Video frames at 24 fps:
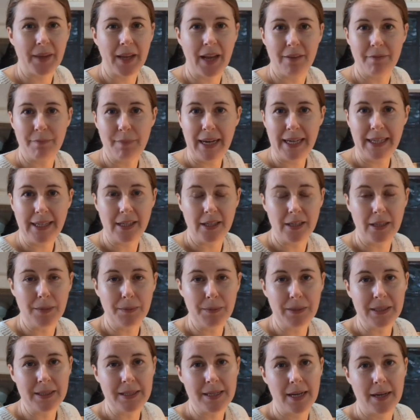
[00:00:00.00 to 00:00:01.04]
I've made it a
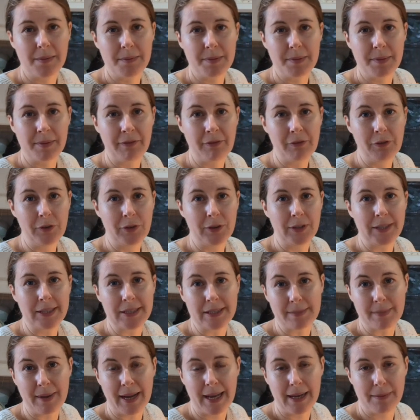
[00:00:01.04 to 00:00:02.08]
couple of times before.
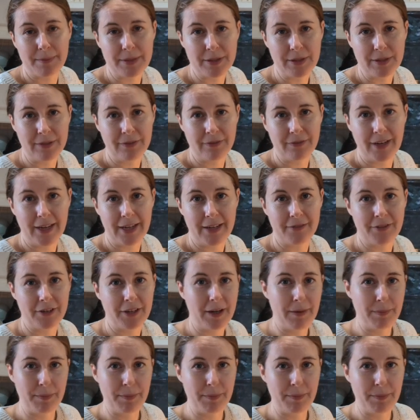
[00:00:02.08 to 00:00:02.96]
It's my absolute favourite.